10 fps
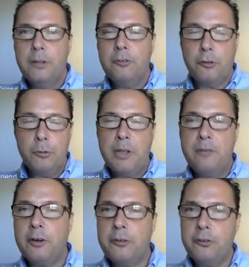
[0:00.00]
So you may
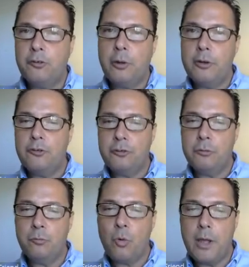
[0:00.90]
find a
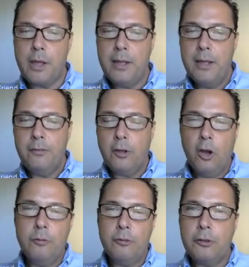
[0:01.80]
situation where the
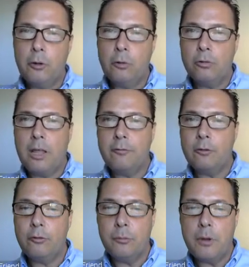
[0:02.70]
oversold levels,